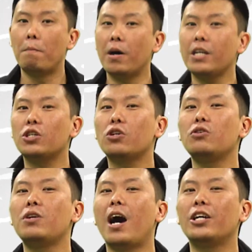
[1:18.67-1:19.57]
But it's
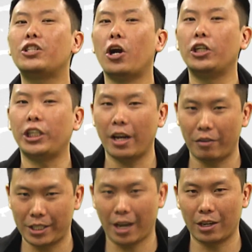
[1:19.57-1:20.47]
also not a
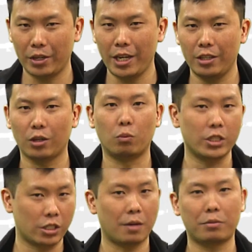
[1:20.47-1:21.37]
tertiary title either,
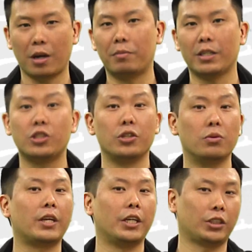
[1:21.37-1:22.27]
which some companies
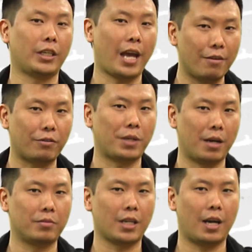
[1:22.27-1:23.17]
do occasionally have from time to